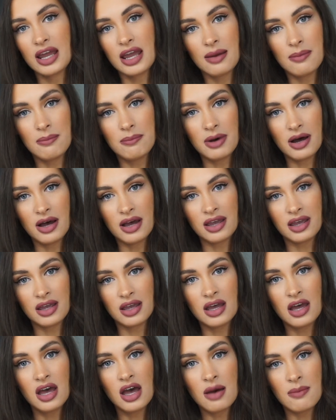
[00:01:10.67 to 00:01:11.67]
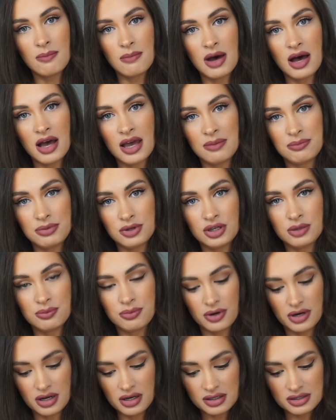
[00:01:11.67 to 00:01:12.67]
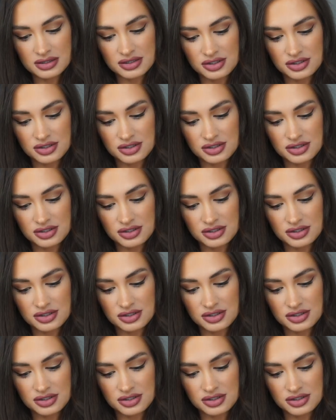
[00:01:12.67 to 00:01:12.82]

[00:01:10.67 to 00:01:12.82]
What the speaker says: am buying my beauty products.